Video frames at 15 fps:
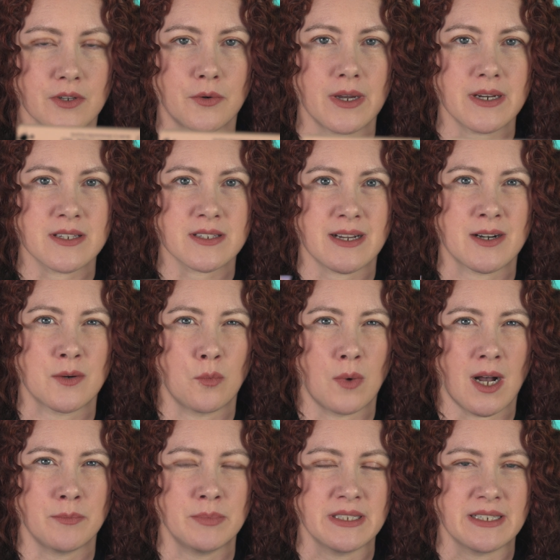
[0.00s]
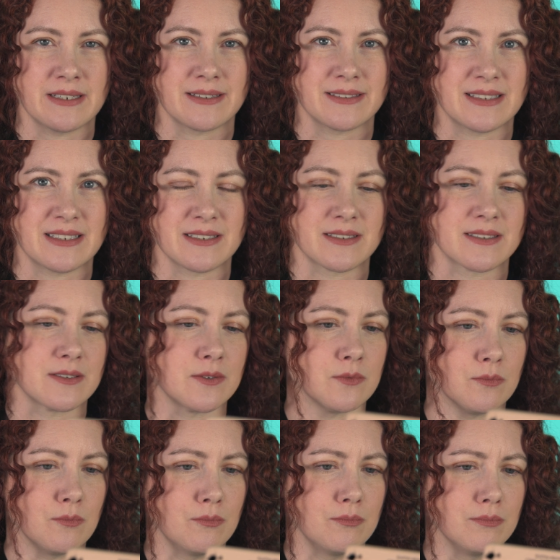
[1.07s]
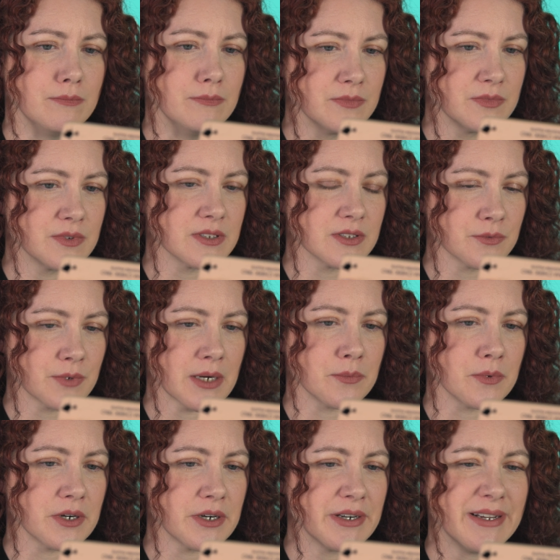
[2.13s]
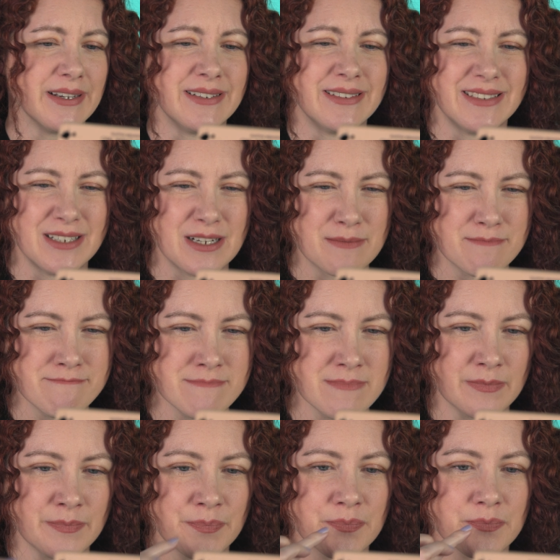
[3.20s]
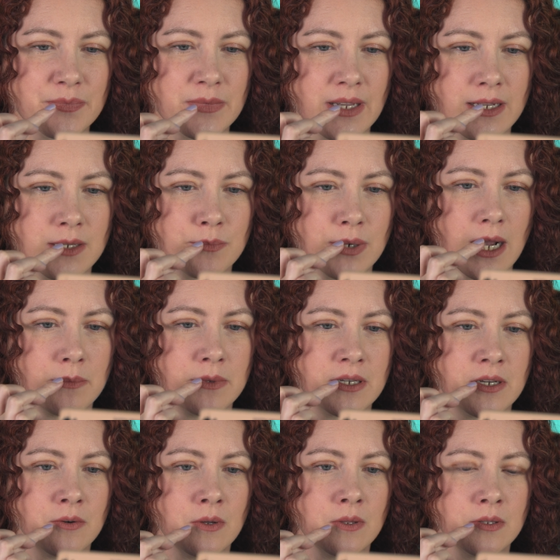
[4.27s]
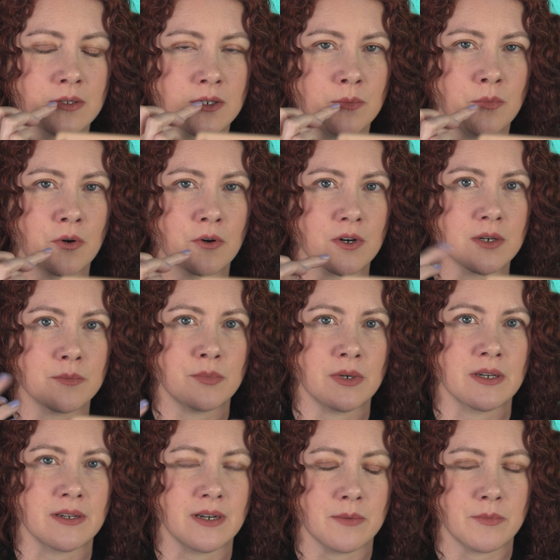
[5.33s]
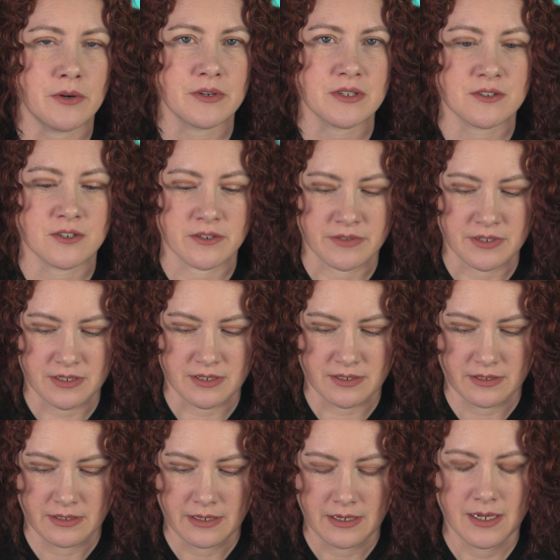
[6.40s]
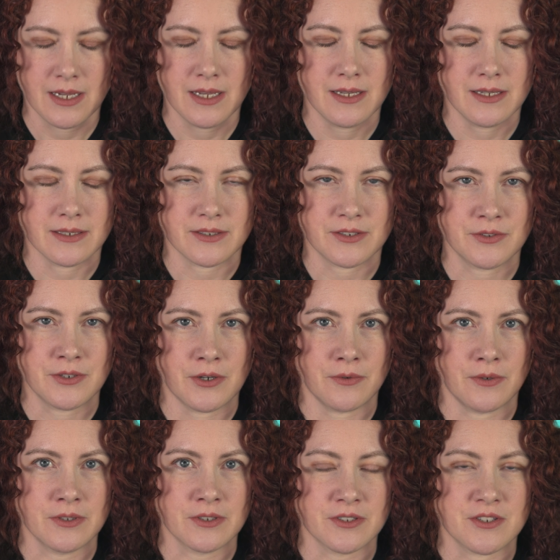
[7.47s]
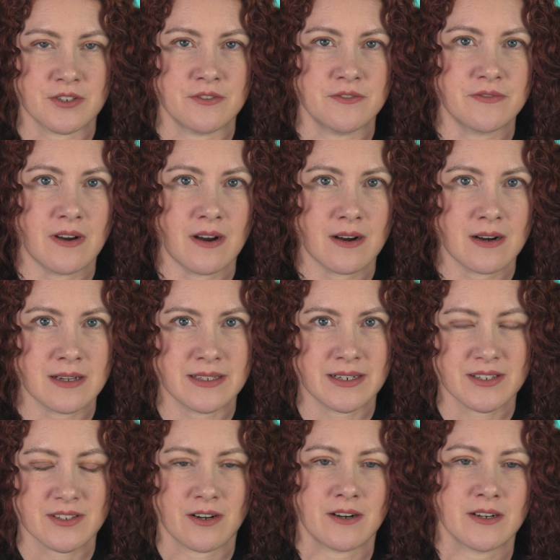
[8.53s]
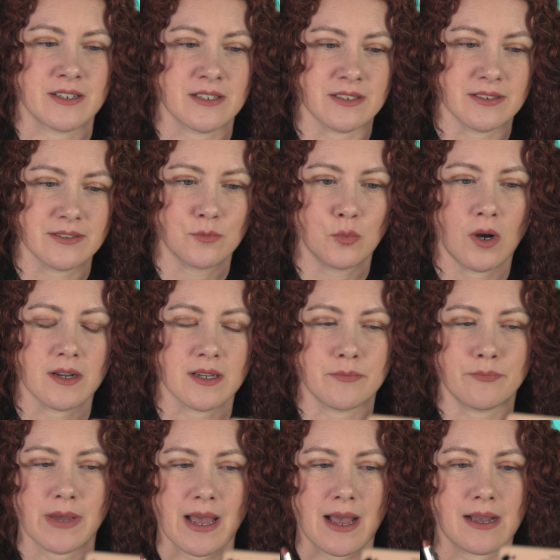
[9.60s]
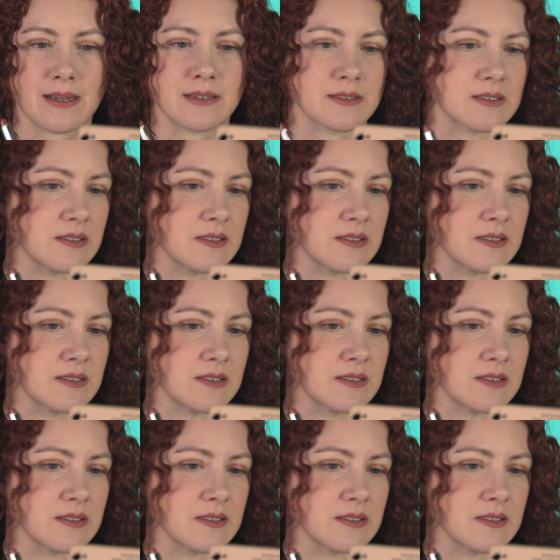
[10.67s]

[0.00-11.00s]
as kind of wobbly, I think is the right word. Like I could probably go a little more, but I'm always nervous to go a little too far, and then it's hard to walk it back.